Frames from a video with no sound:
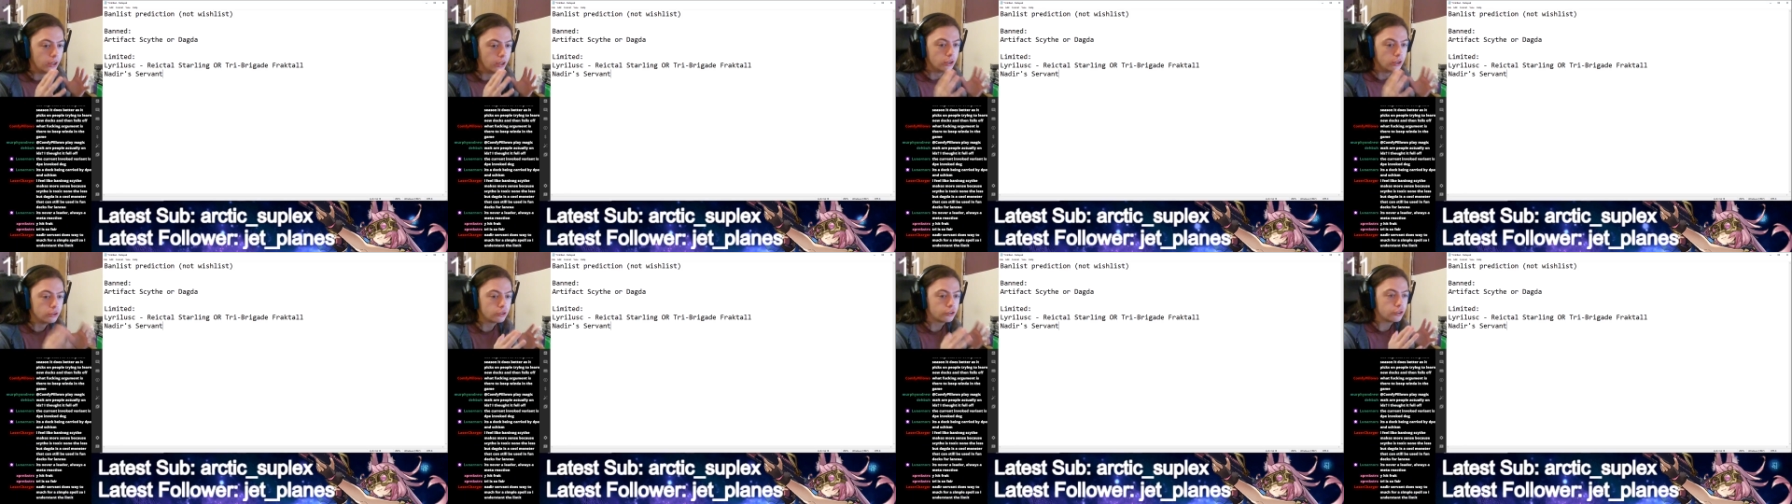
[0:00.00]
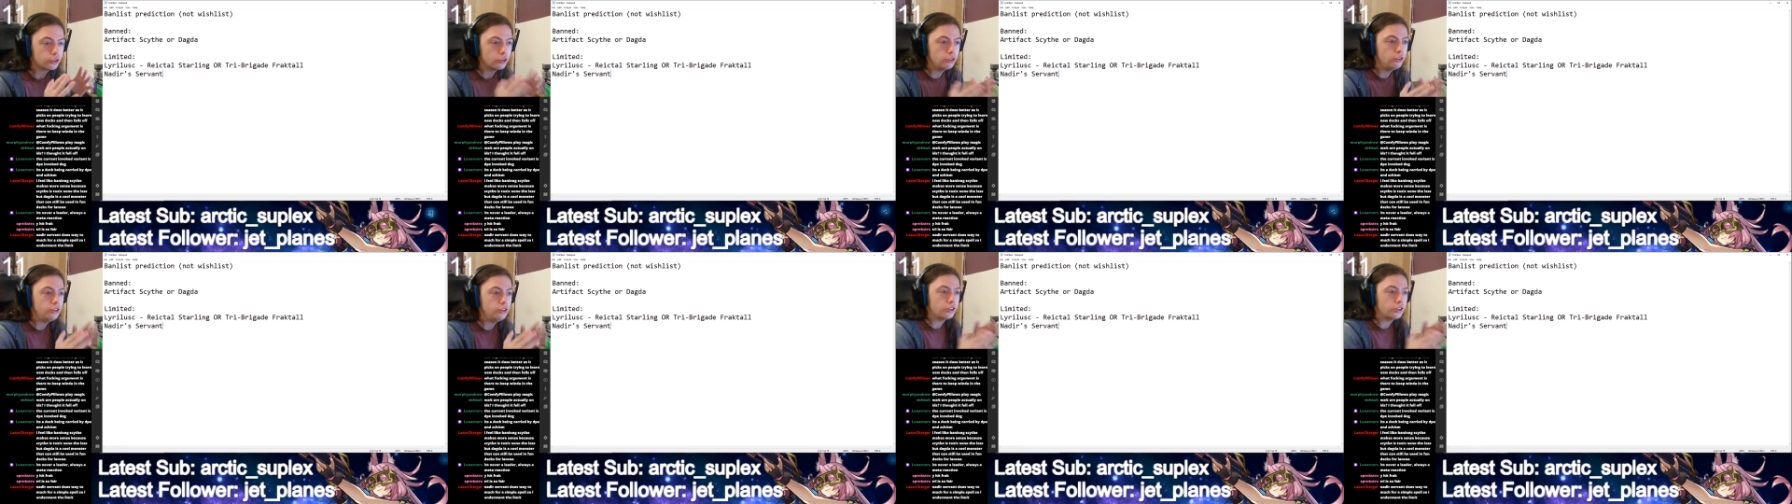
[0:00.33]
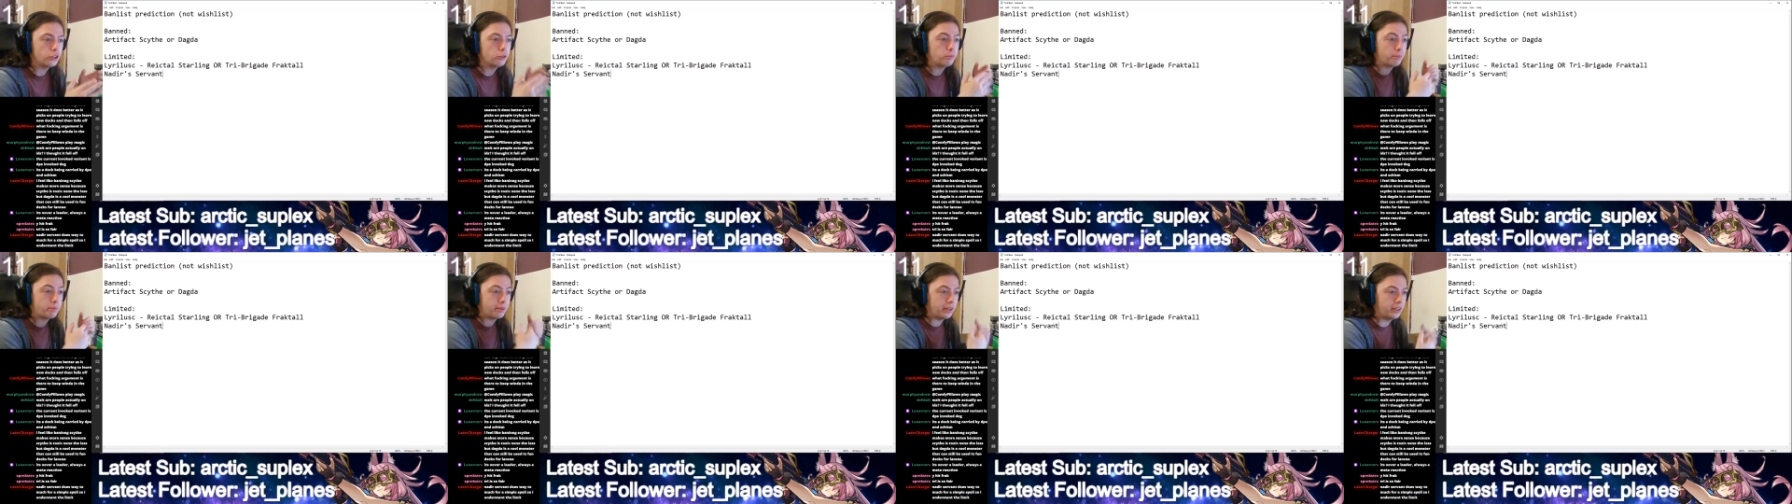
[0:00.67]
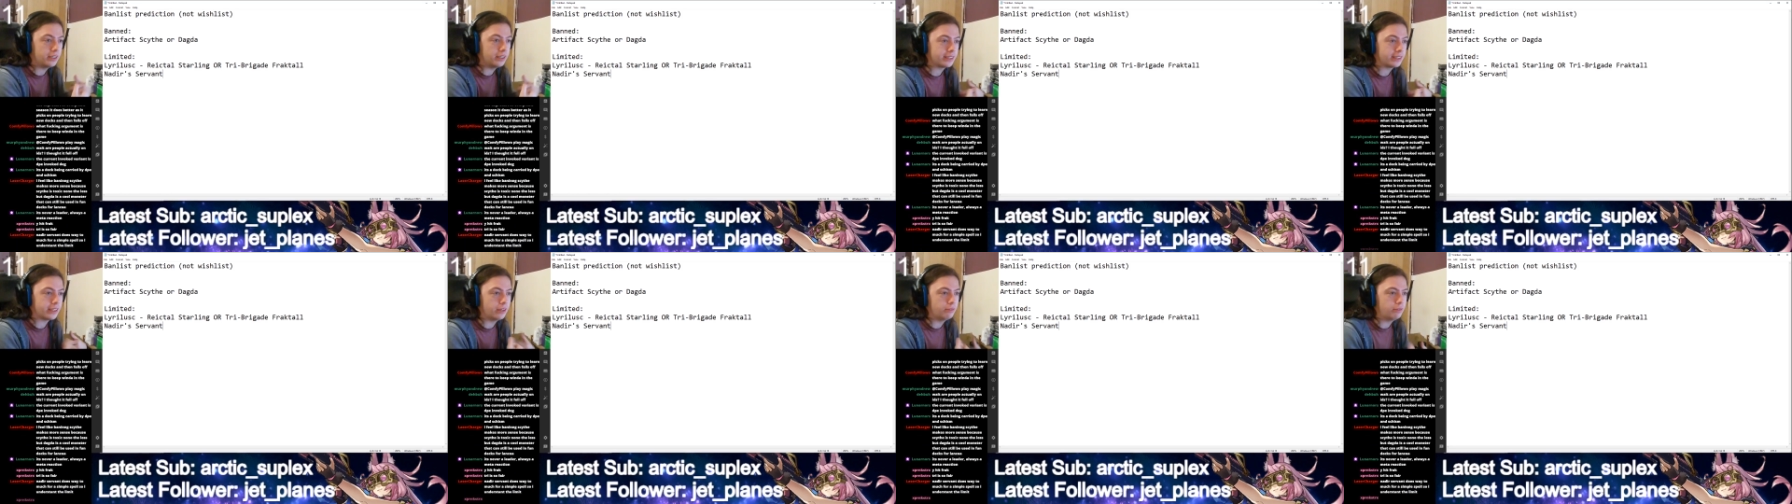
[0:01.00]
Sure, you go
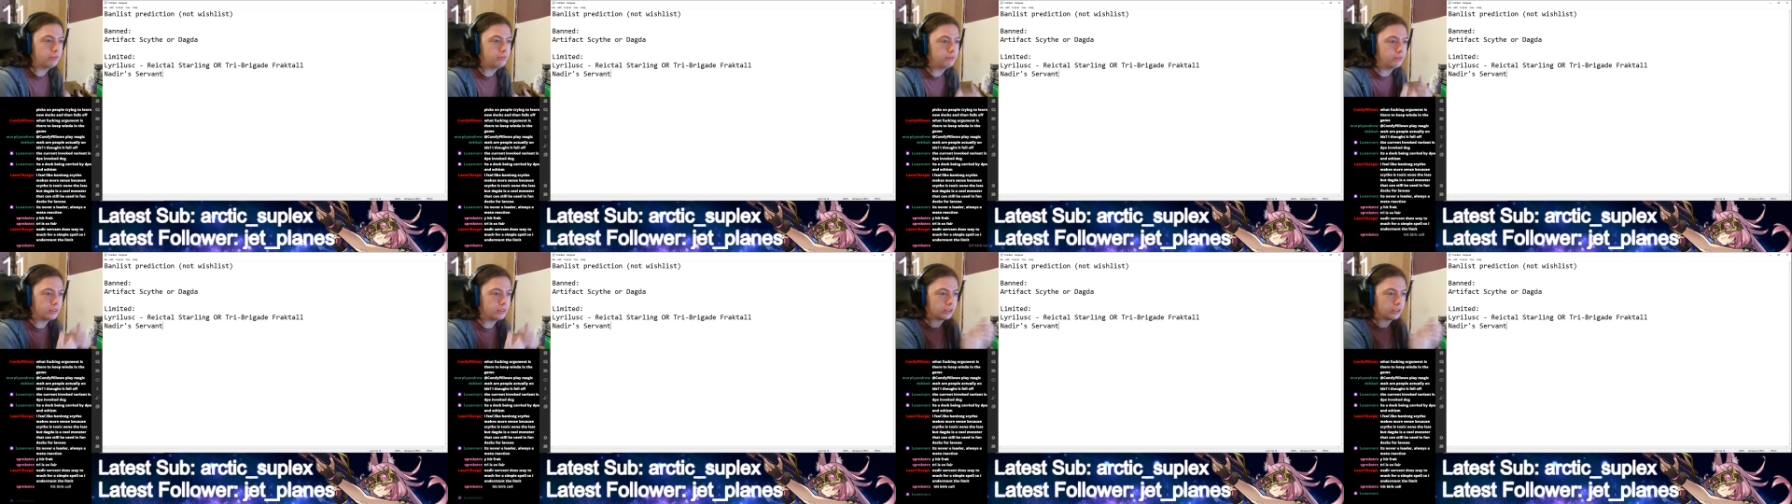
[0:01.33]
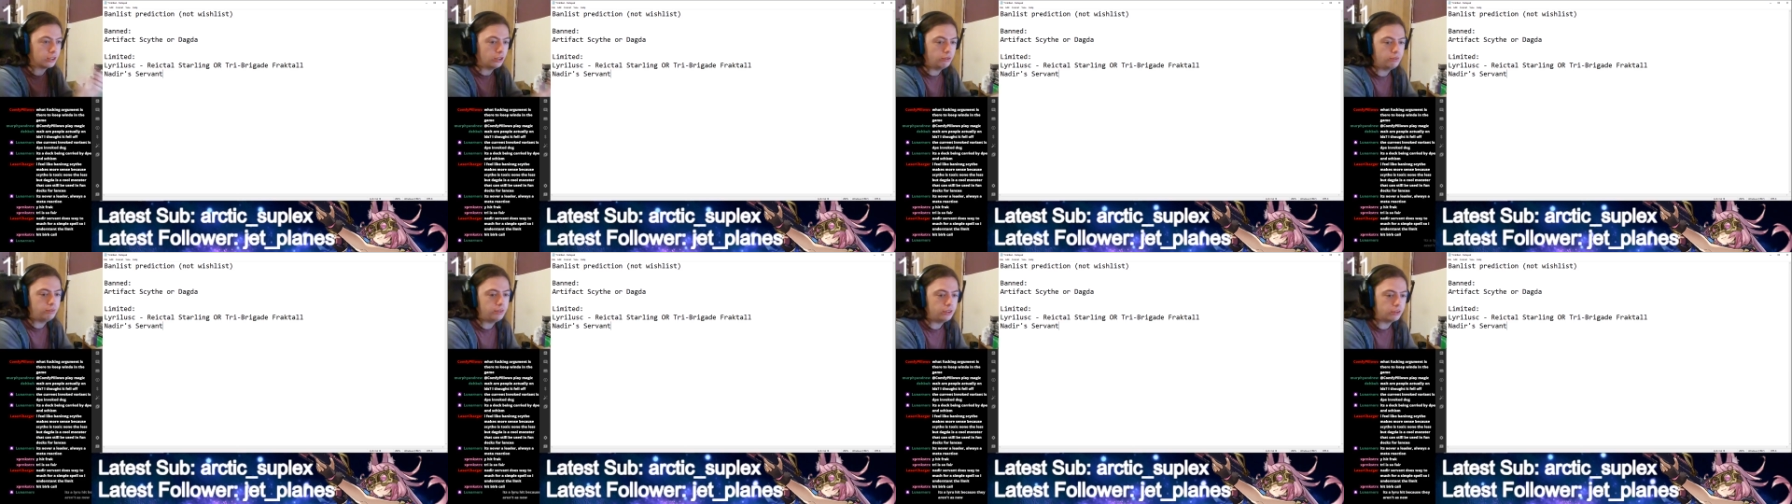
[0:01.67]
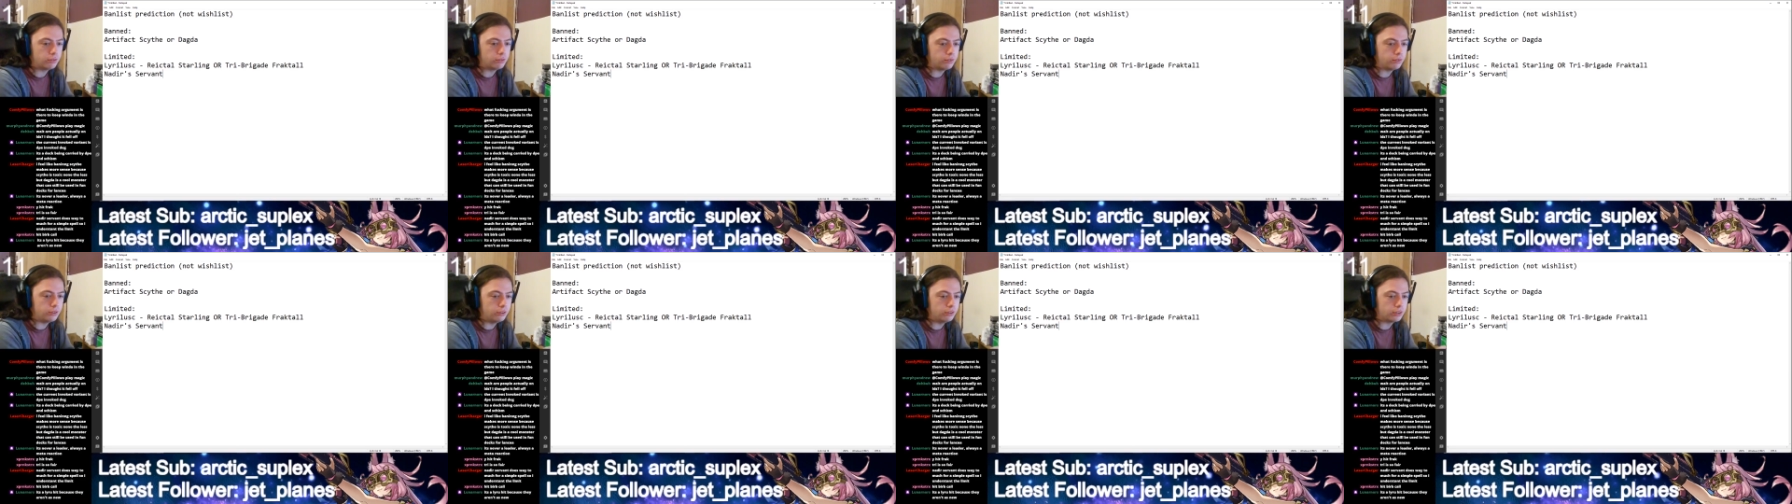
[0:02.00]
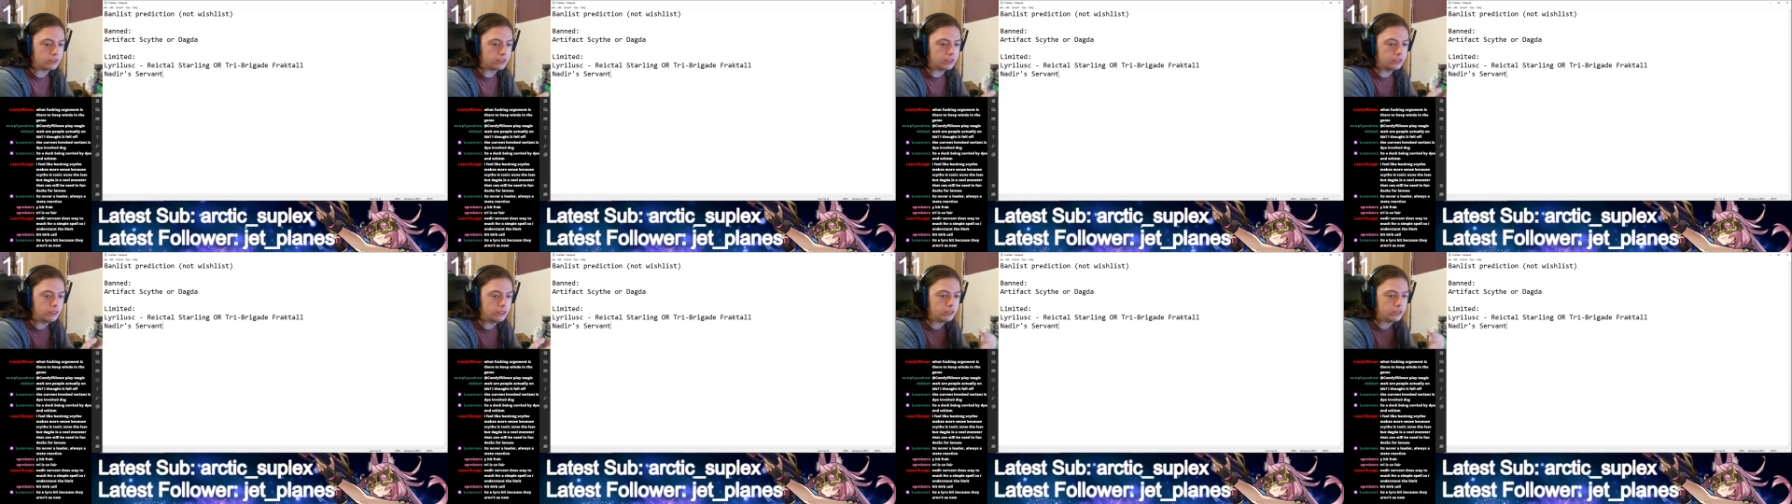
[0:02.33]
plus off of resolving your
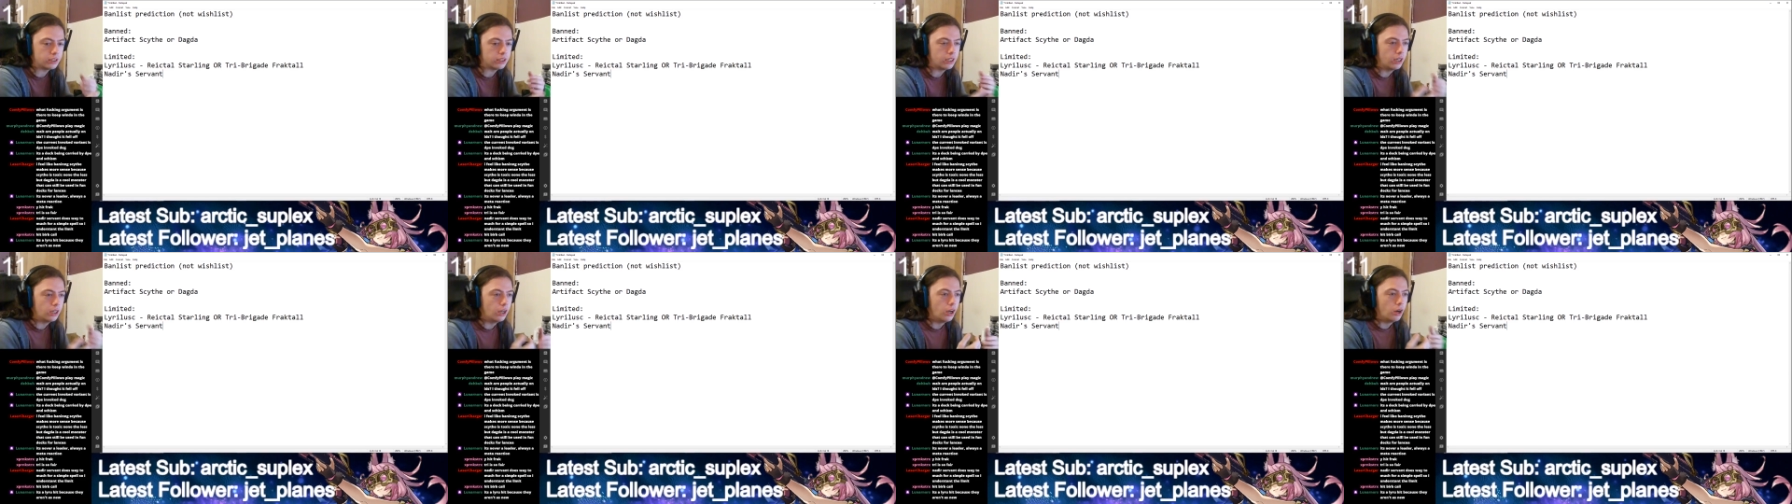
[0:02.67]
fusions,